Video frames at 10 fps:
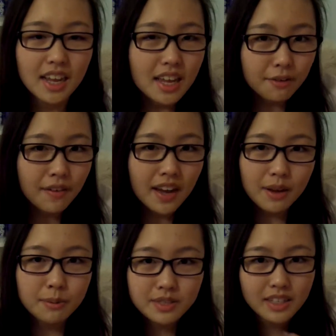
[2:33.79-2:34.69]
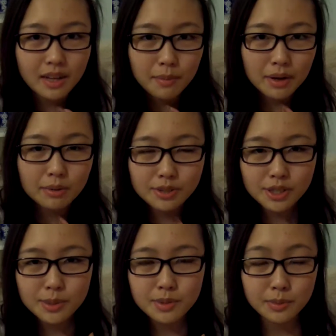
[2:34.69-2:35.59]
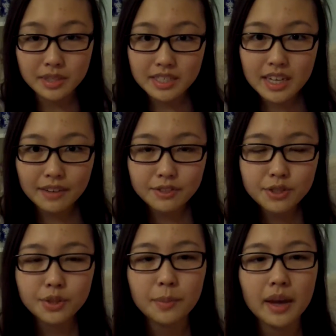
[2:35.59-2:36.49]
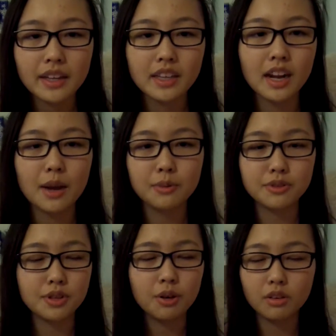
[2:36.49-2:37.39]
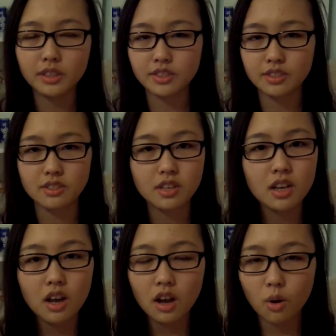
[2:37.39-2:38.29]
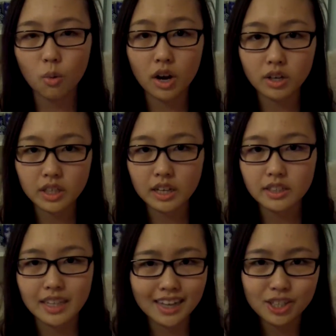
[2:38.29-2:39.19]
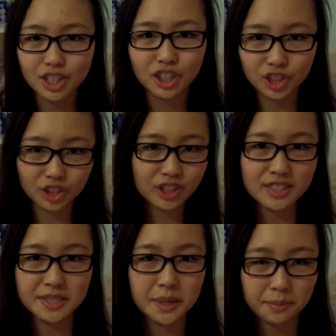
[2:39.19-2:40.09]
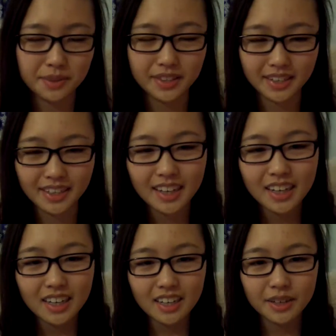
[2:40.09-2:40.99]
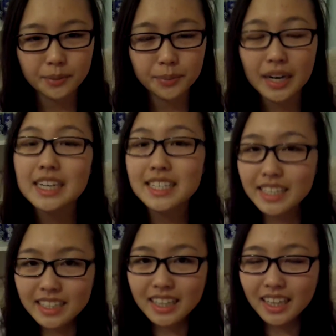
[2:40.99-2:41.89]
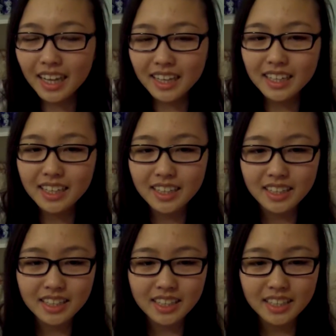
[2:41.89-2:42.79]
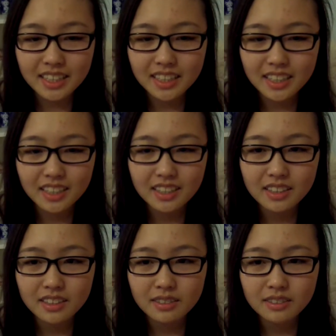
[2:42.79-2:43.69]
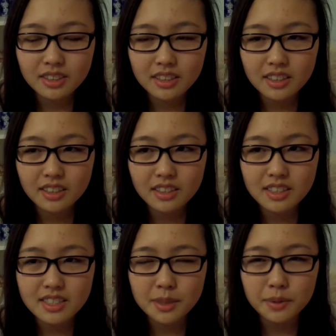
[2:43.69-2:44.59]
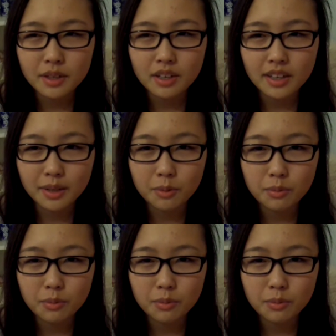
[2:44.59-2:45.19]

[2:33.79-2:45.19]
If it was on my own terms and we didn't have to do the packet, I would totally just walk around and actually learn something. But I did like the exhibit, like